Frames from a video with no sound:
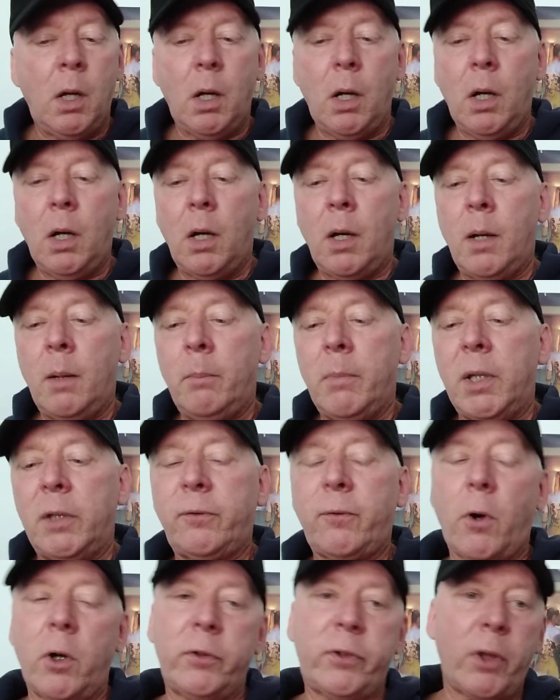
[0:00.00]
As
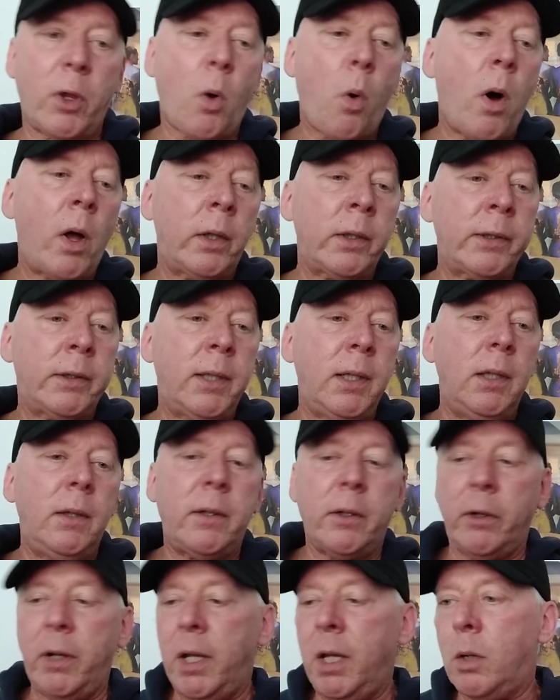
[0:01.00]
far as the quality,
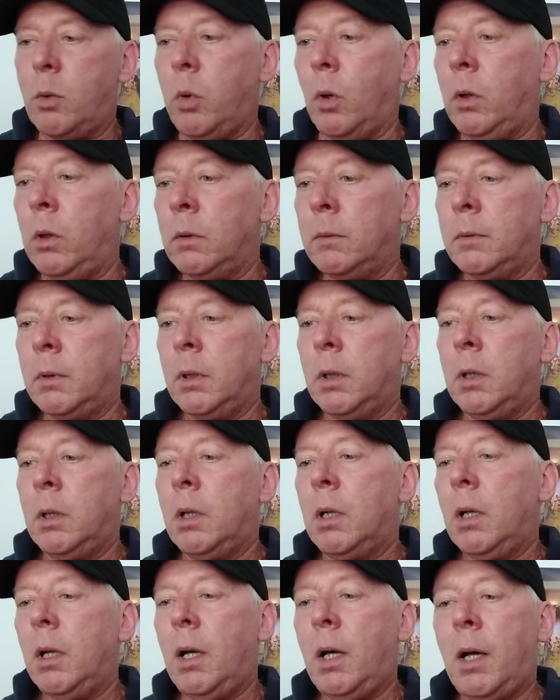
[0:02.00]
they're equal.
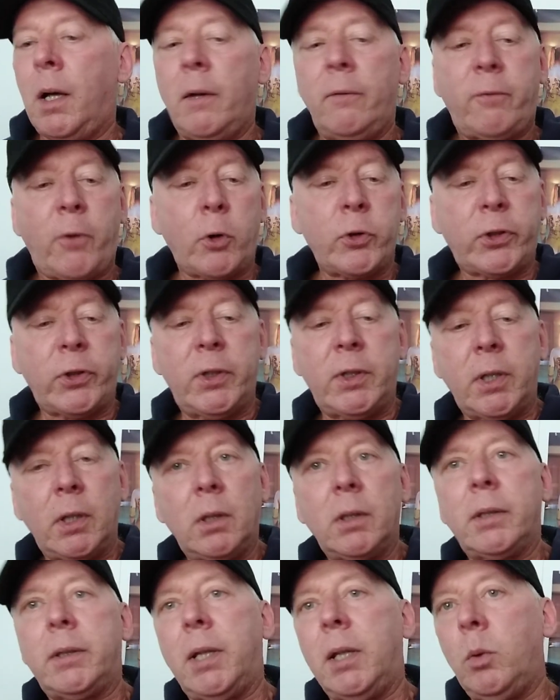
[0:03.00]

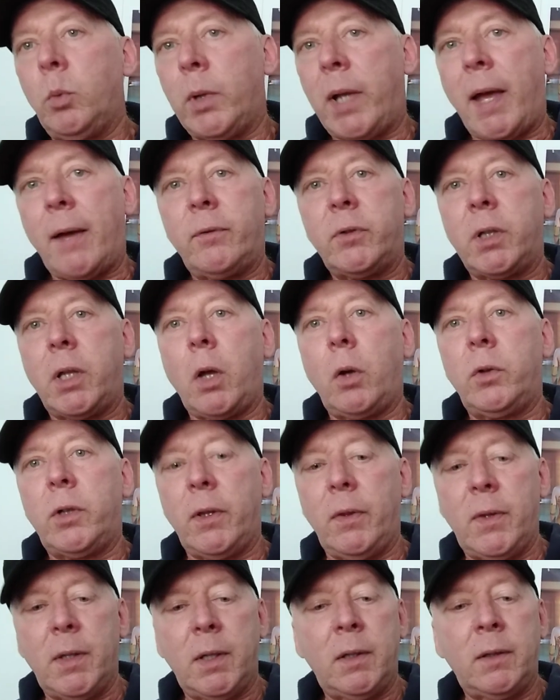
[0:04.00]
Versatility would have to go
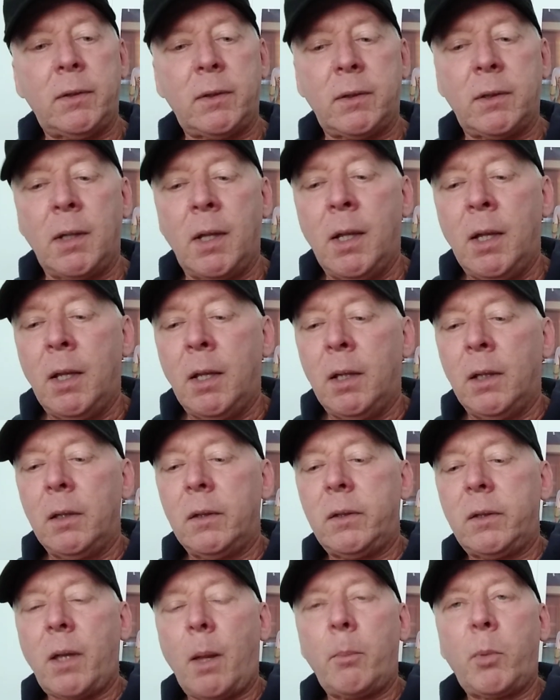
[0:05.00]
to this.
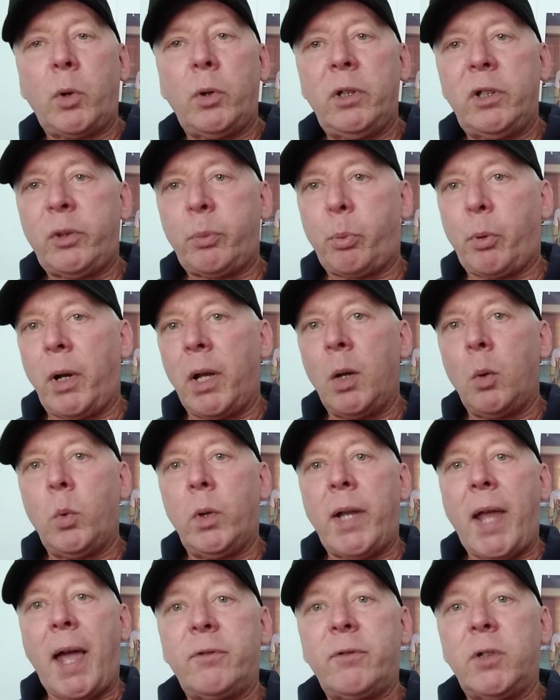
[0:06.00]
Summer and spring
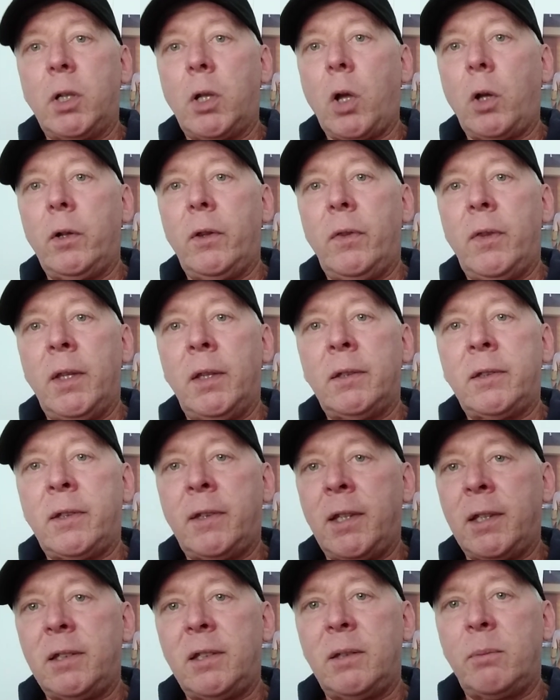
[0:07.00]
would to go to this.
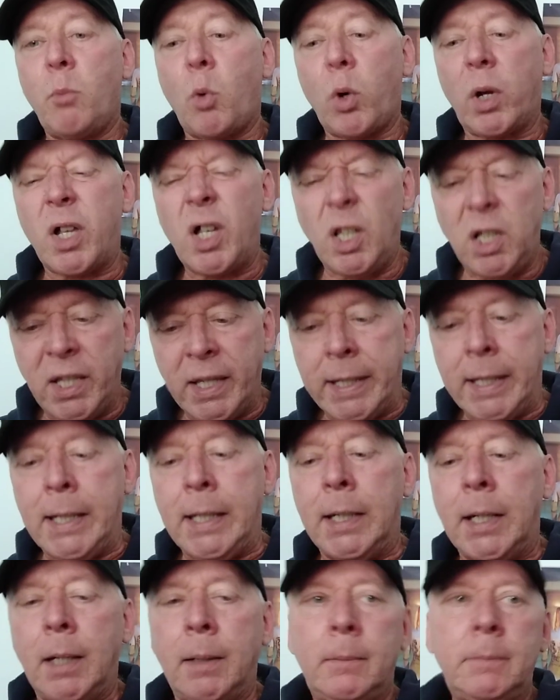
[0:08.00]
This is more
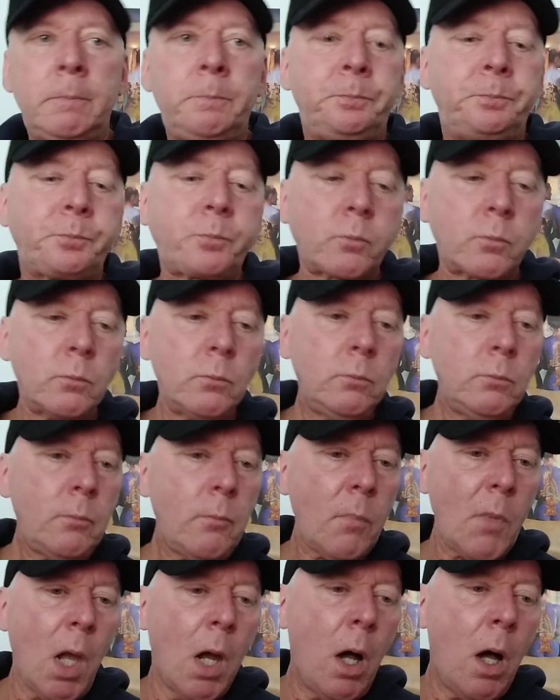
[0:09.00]
clean.
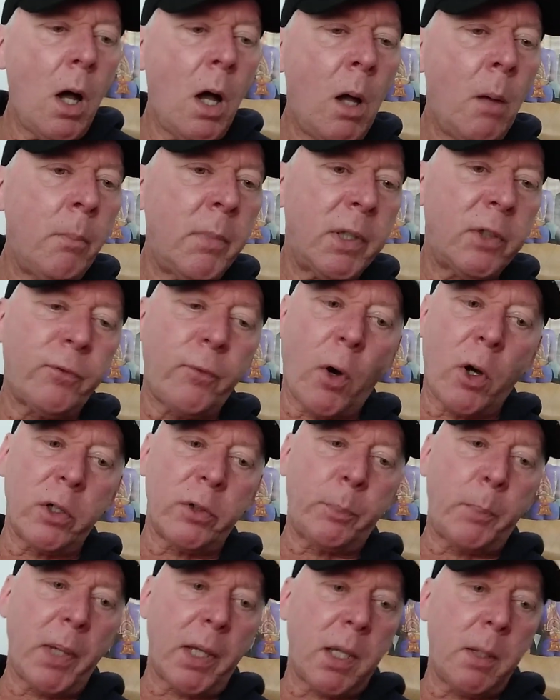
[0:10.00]
As far
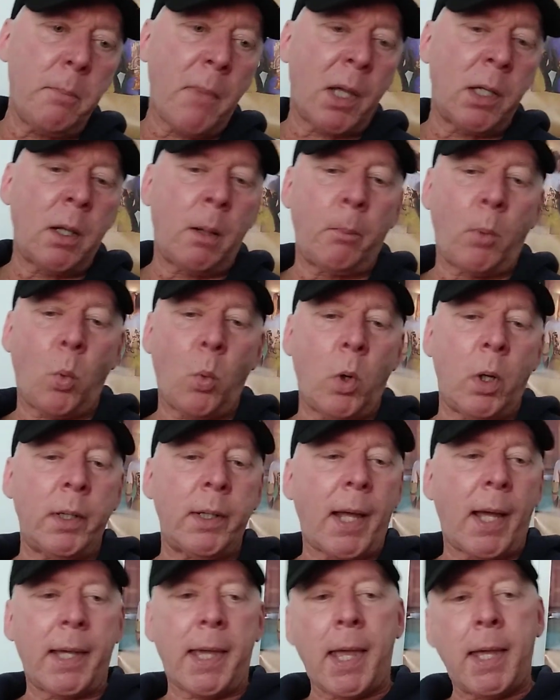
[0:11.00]
as picking my number
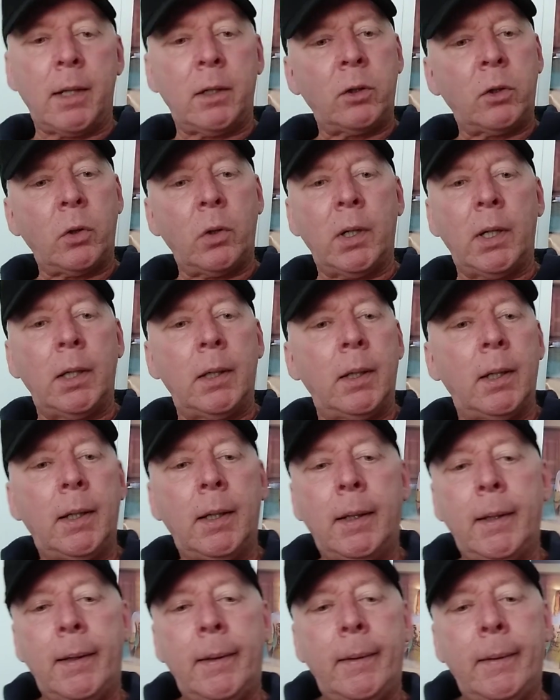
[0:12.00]
one, I can't do it.
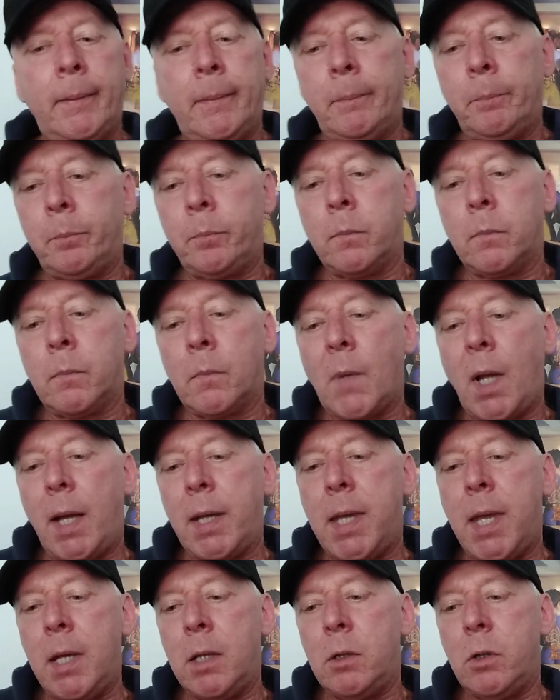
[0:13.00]
I
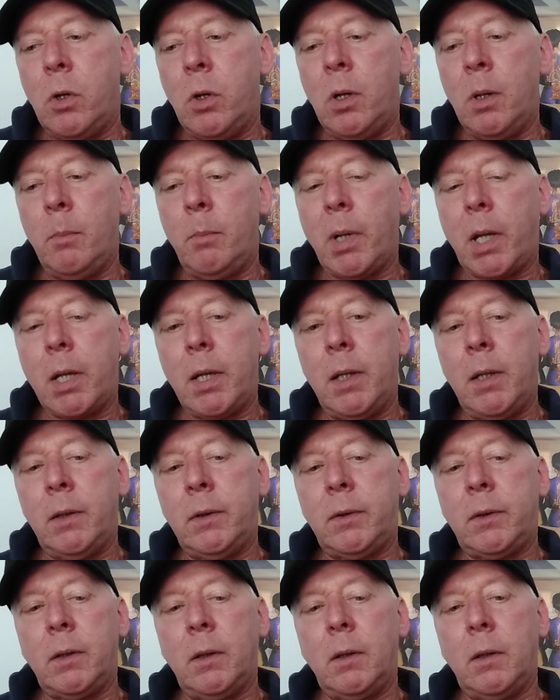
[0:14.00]
can't do it
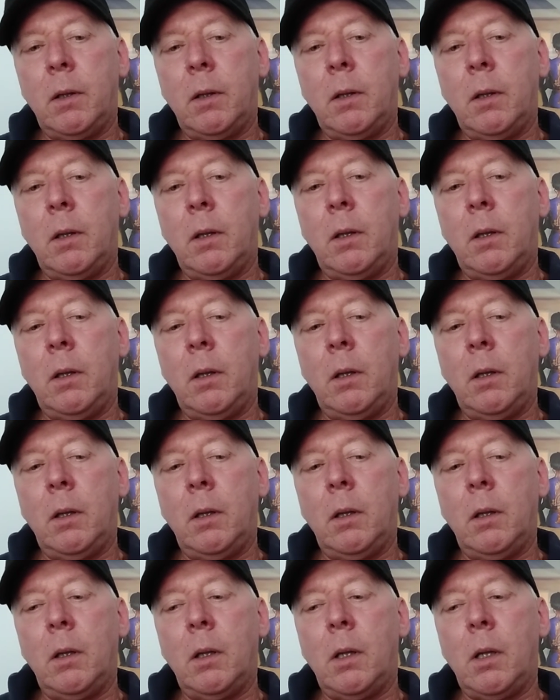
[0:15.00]
because
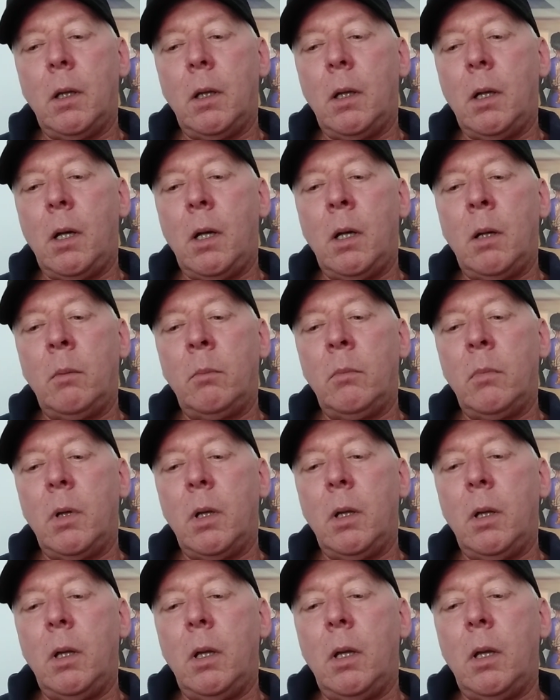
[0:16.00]
um,
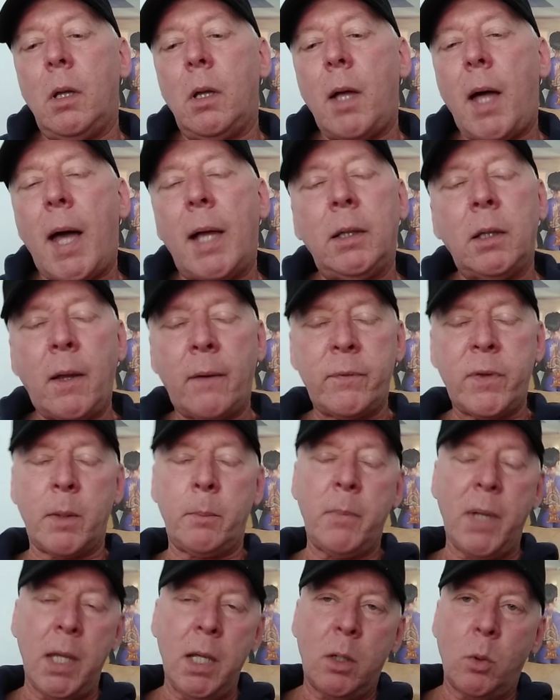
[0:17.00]
I love
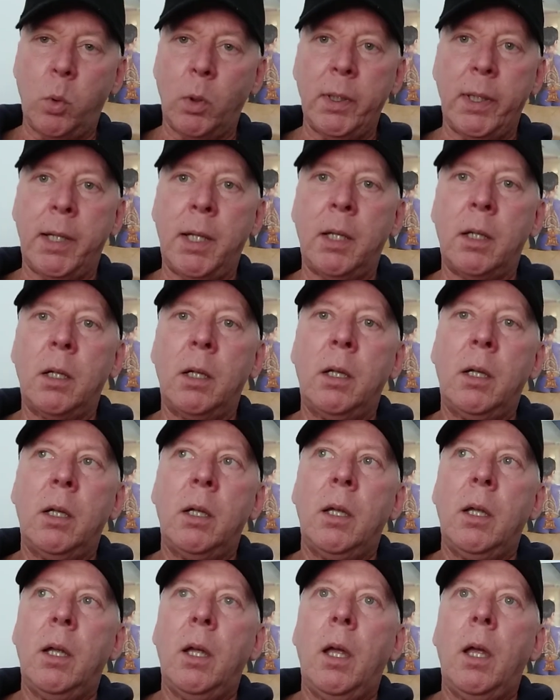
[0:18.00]
them equally.
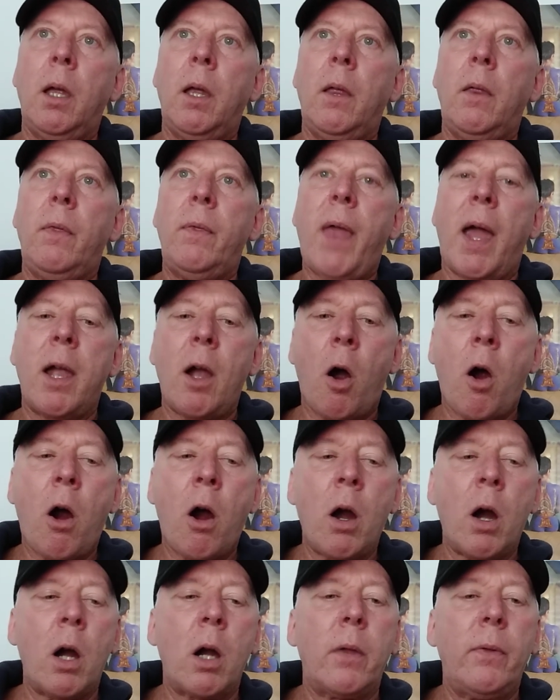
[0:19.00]
They
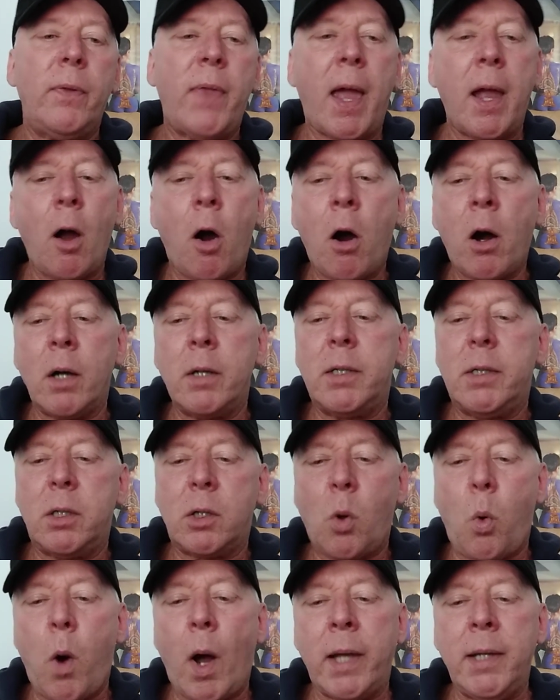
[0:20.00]
are
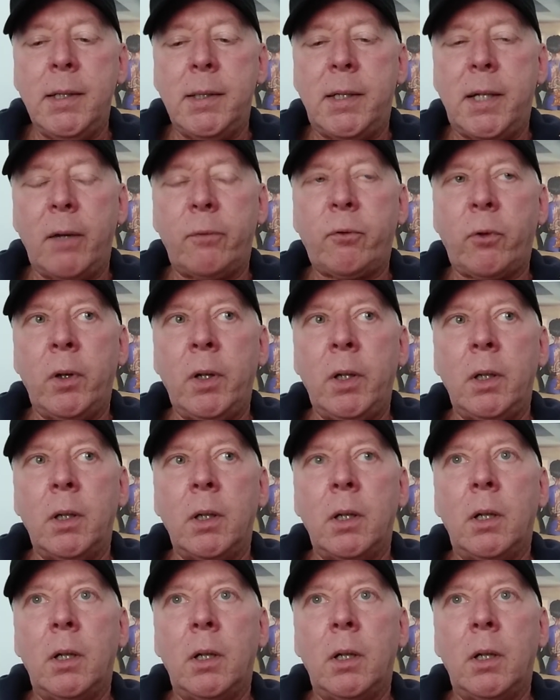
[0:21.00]
quite different,